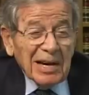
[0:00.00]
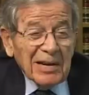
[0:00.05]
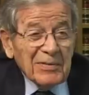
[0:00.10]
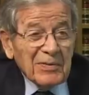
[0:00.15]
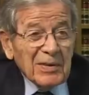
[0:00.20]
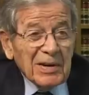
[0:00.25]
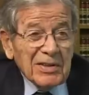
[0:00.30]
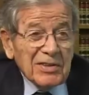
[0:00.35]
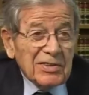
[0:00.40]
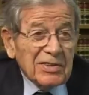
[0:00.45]
my
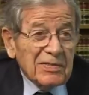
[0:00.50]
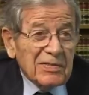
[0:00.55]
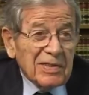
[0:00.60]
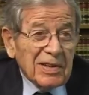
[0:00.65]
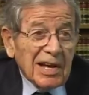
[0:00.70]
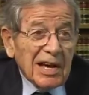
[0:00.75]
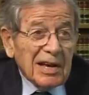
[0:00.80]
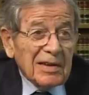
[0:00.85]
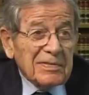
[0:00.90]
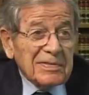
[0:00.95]
friends have
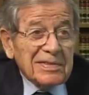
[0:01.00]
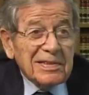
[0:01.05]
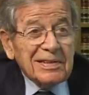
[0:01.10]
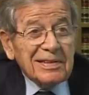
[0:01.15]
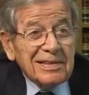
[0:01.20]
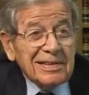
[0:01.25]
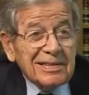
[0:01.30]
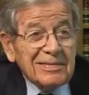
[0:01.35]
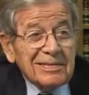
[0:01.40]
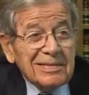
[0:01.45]
left.
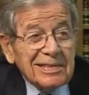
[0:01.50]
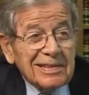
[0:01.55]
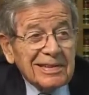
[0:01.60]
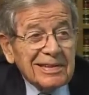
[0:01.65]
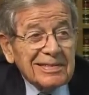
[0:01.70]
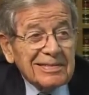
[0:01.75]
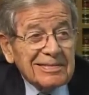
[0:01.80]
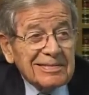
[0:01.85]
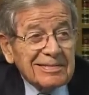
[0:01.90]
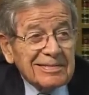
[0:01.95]

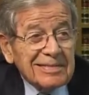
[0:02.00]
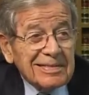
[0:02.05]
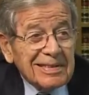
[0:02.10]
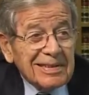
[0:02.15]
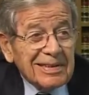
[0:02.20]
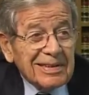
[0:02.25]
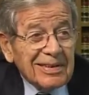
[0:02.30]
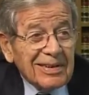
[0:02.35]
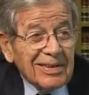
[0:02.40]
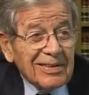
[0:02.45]
Certainly.
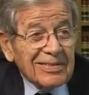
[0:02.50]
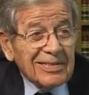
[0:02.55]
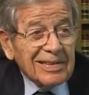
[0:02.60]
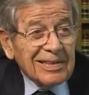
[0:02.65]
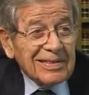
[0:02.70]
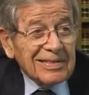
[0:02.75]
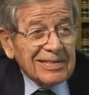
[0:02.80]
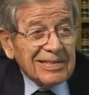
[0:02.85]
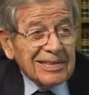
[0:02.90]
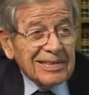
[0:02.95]
You know,
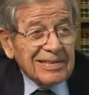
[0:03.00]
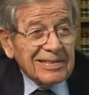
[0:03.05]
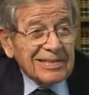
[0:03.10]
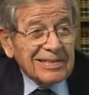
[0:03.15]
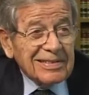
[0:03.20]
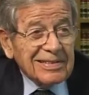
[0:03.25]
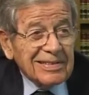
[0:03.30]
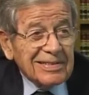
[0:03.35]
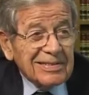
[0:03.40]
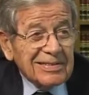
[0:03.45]
it,
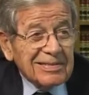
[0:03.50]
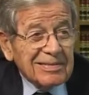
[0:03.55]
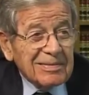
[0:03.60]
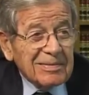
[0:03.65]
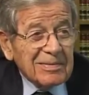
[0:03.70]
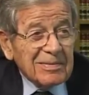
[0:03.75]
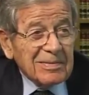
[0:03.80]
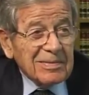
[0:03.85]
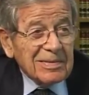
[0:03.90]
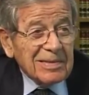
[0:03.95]
it's, it's,
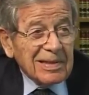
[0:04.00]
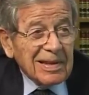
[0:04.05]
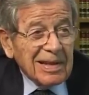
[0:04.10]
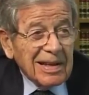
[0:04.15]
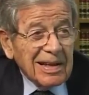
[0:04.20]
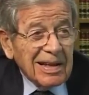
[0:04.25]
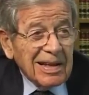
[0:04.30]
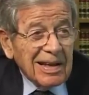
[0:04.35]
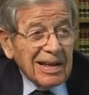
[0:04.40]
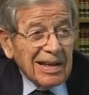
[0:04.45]

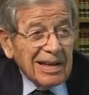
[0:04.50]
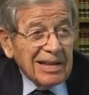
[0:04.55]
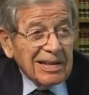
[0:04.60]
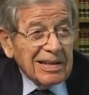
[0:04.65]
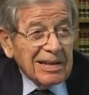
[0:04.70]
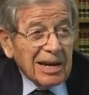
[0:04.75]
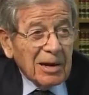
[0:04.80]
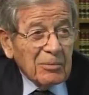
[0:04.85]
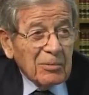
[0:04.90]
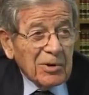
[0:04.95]

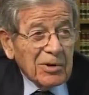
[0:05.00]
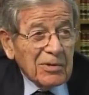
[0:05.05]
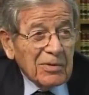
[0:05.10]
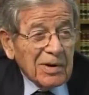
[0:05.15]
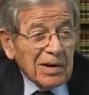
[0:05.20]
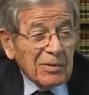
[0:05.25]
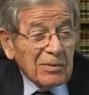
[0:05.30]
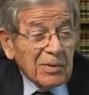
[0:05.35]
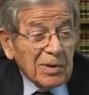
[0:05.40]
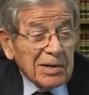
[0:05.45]
and I'm
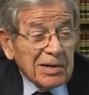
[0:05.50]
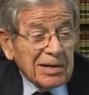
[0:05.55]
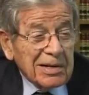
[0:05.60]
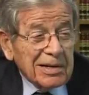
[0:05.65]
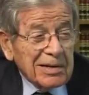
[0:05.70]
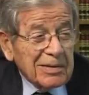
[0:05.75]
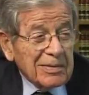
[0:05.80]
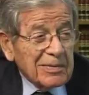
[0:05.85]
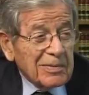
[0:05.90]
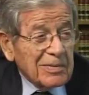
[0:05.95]
wondering
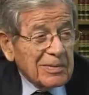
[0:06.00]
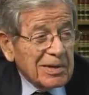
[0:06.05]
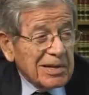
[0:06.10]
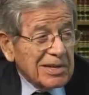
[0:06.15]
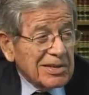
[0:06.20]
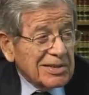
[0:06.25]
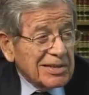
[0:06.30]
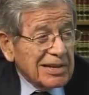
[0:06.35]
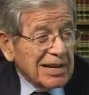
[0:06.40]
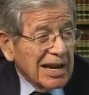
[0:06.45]
when,
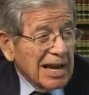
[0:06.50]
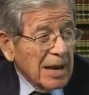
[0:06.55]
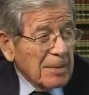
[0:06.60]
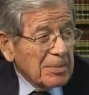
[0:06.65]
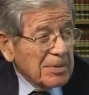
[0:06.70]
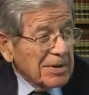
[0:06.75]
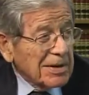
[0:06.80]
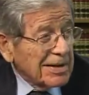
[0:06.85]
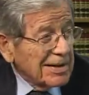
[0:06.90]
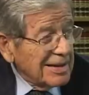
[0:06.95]
when it's going to
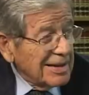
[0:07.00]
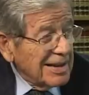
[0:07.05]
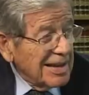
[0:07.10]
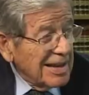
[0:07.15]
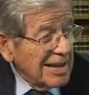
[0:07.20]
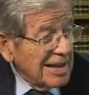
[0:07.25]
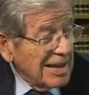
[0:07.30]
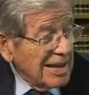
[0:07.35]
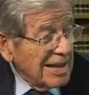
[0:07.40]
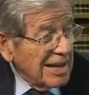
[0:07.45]
happen.
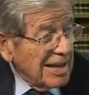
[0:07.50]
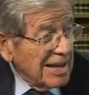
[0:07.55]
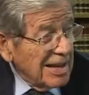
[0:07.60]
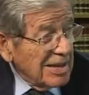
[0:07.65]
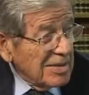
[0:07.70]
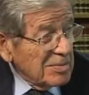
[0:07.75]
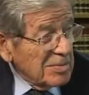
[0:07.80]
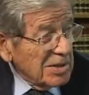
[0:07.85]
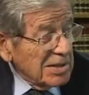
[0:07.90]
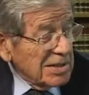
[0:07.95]

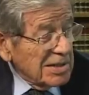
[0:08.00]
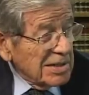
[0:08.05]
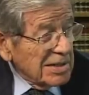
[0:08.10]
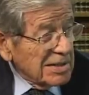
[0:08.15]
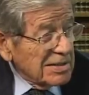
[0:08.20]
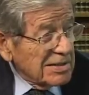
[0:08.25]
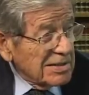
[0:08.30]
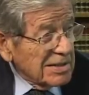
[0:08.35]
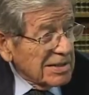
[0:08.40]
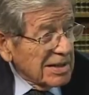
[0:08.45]
But
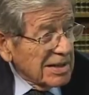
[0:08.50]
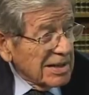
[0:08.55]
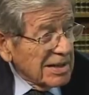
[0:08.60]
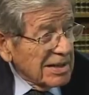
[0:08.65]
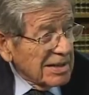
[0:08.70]
it. Uh,